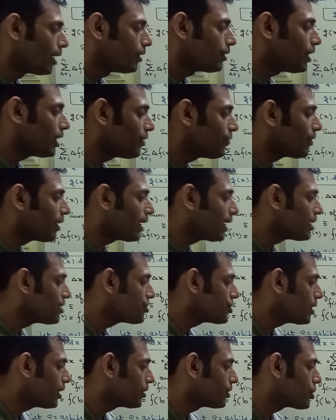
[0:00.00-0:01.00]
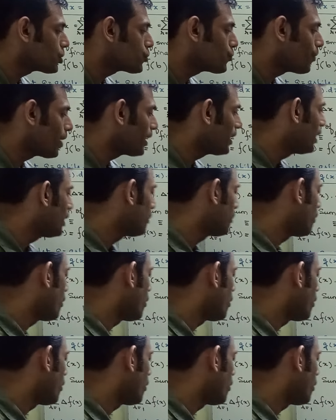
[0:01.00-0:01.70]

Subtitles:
Then we can say this final